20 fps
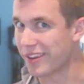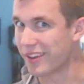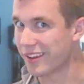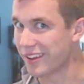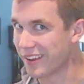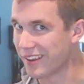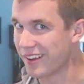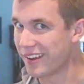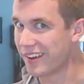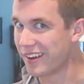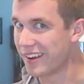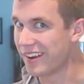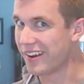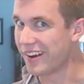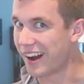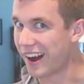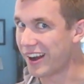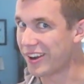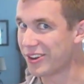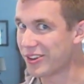All right.
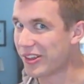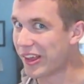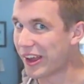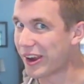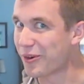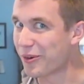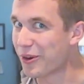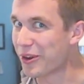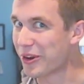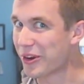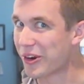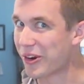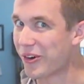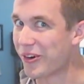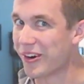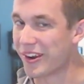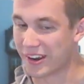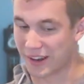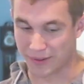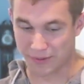I do like where you're going.